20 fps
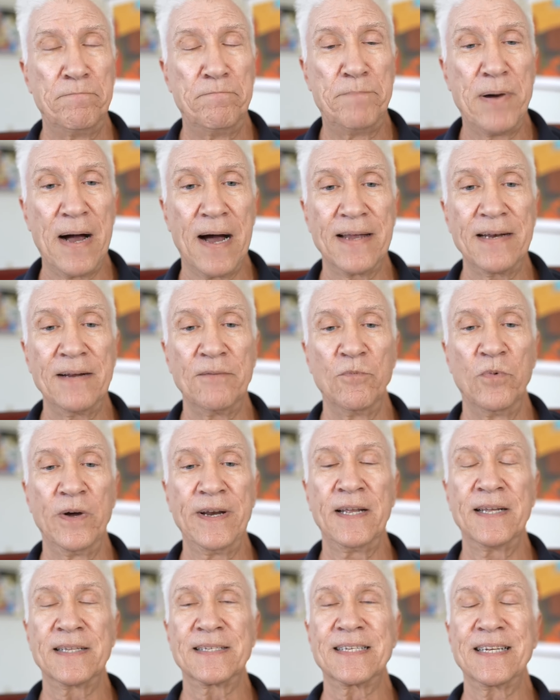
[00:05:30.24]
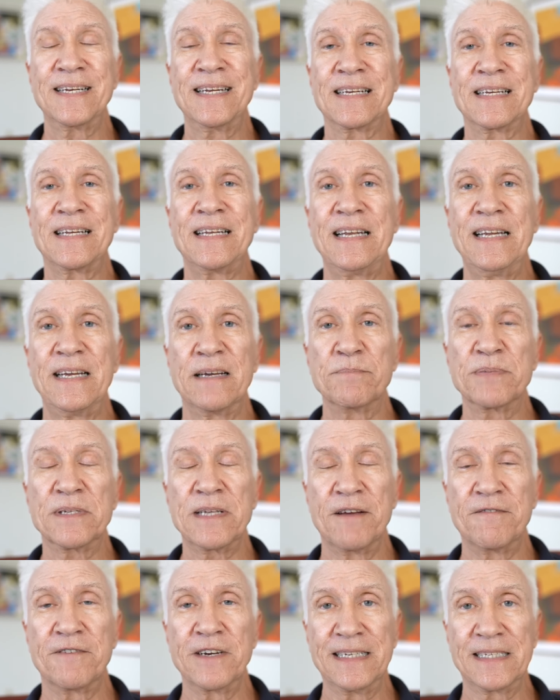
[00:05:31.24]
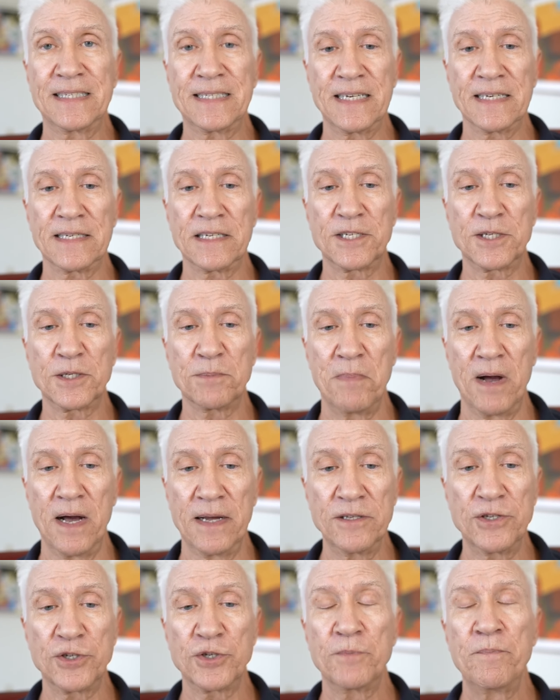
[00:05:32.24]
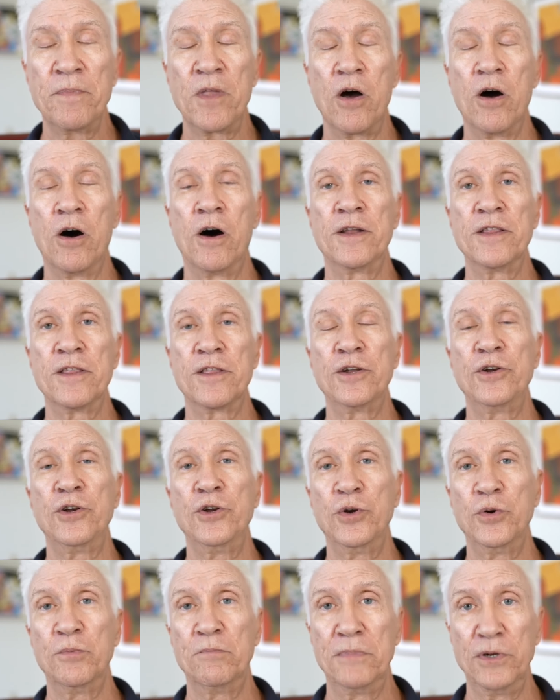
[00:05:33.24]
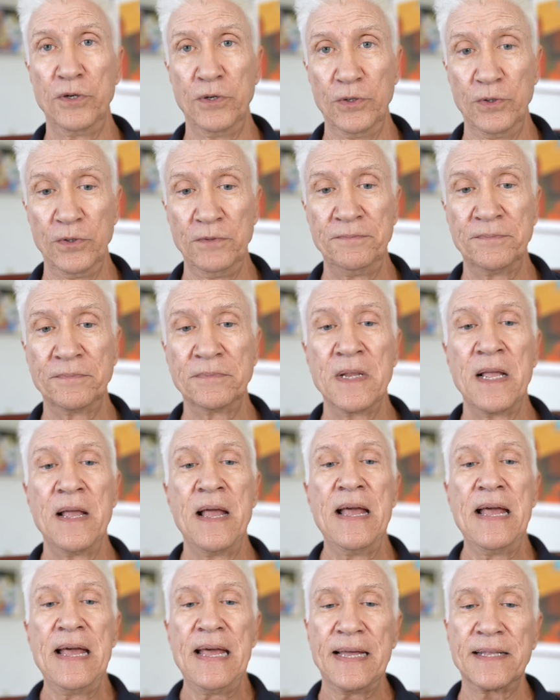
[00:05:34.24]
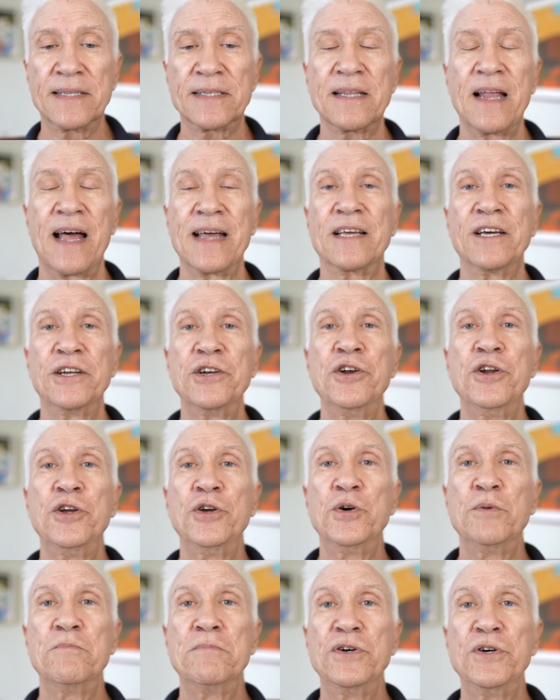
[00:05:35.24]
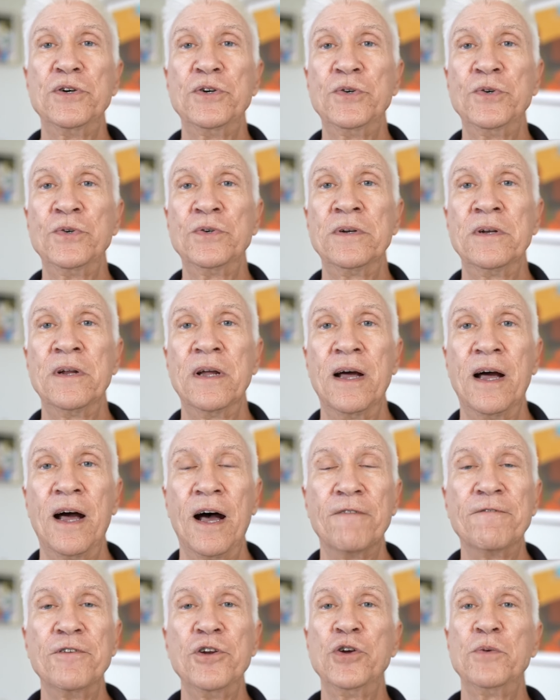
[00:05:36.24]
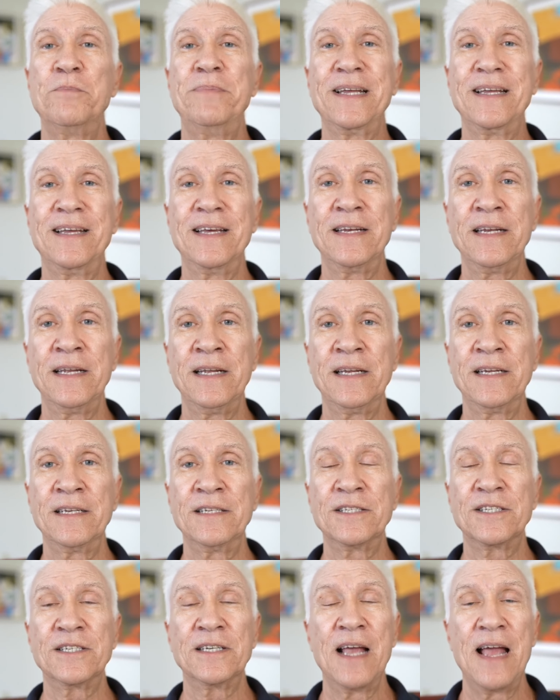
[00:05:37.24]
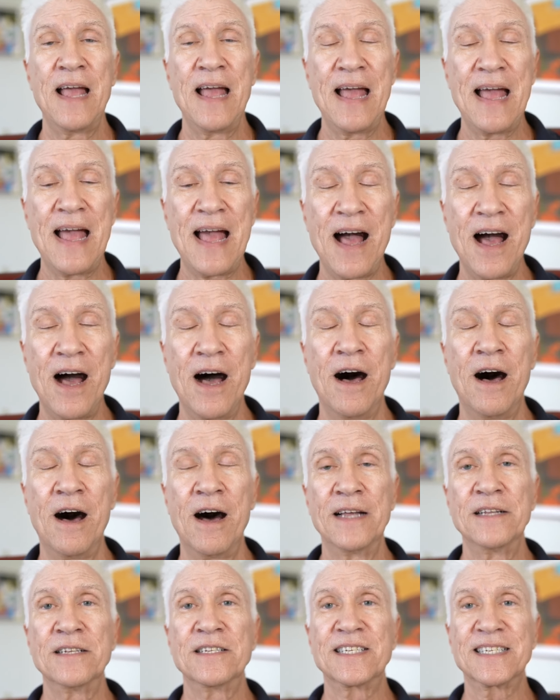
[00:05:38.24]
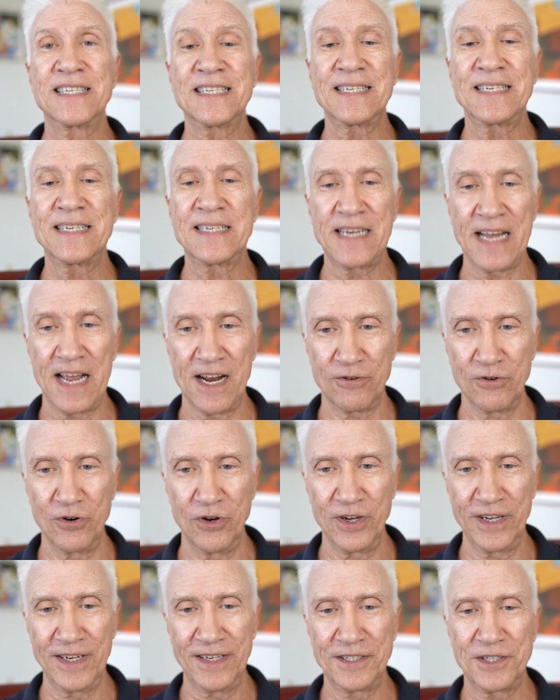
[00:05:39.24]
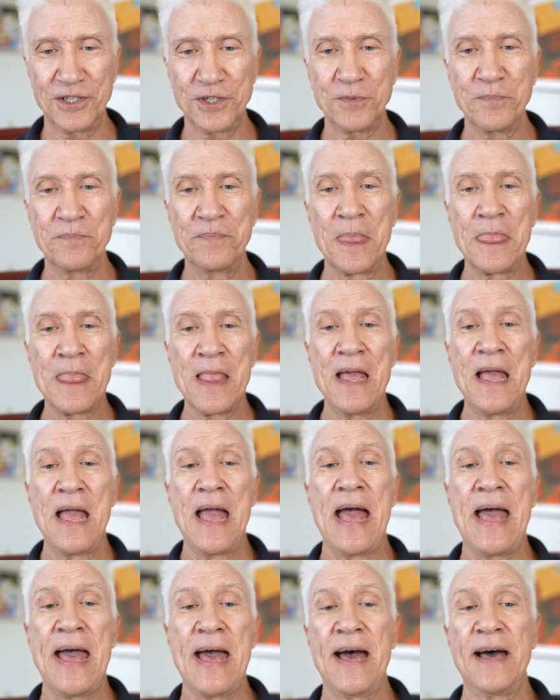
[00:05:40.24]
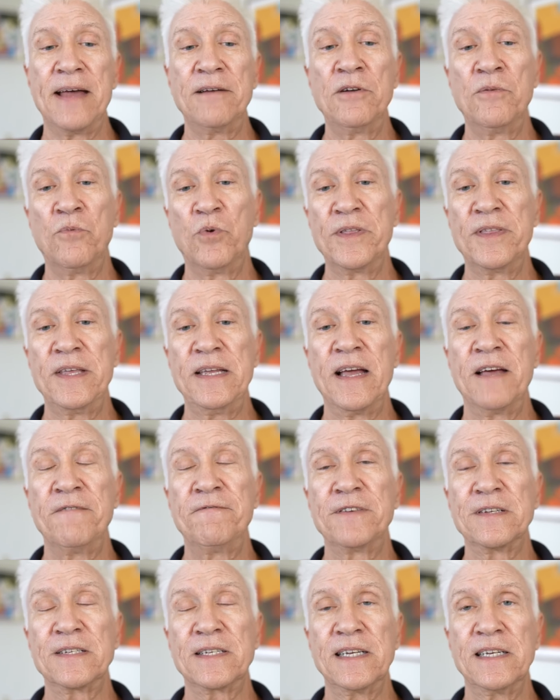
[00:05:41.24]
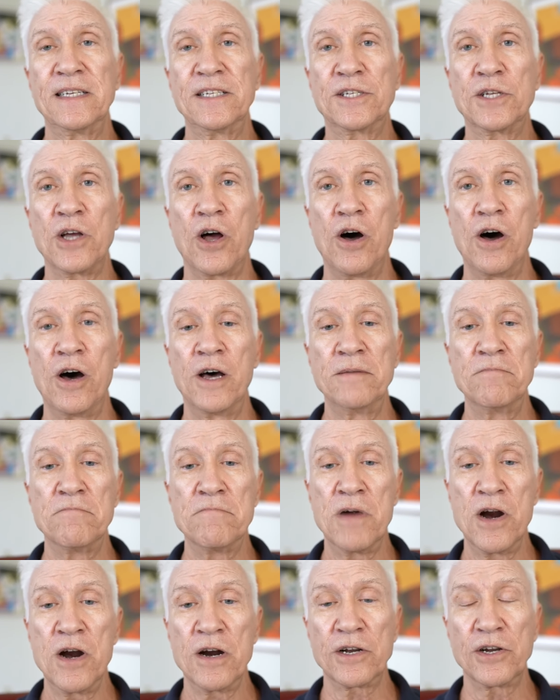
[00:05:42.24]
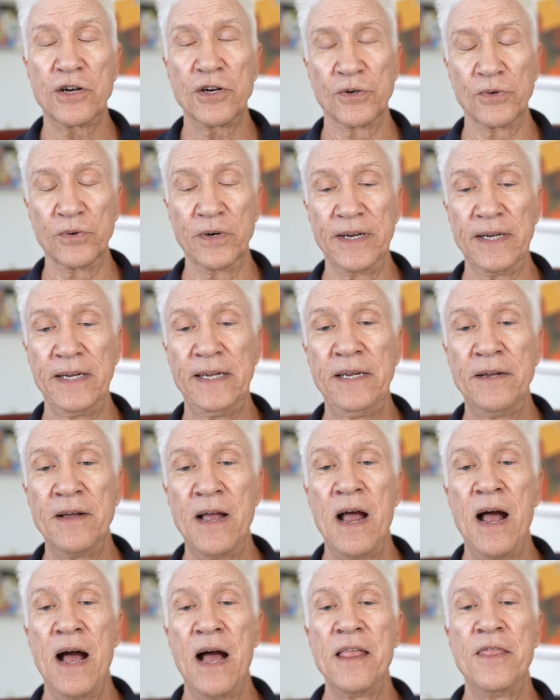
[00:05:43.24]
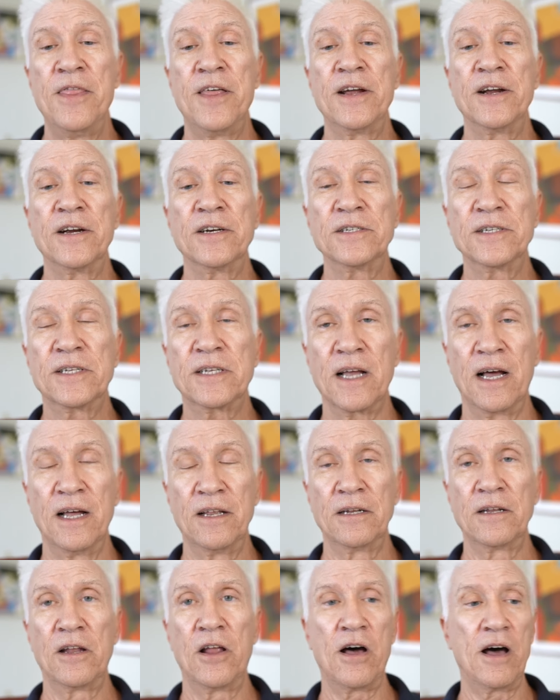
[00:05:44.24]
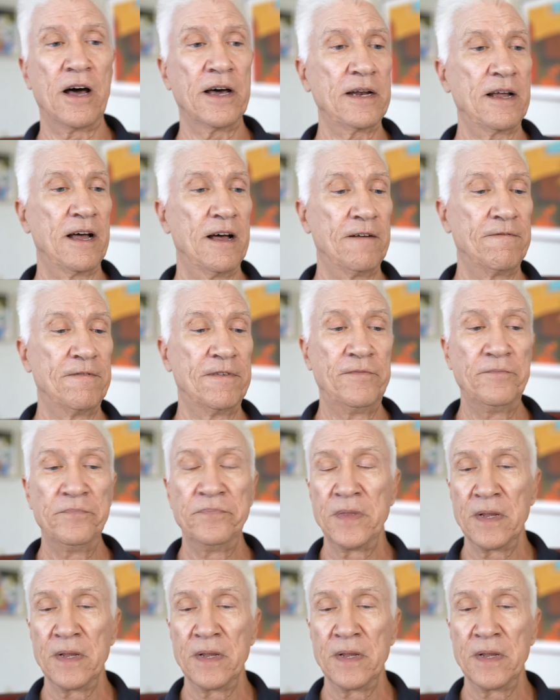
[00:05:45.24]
But when it's an eclipse every 6 months on the new moon, it's like a new moon of new beginnings on steroids. And with the emphasis on Mercury, there's a lot of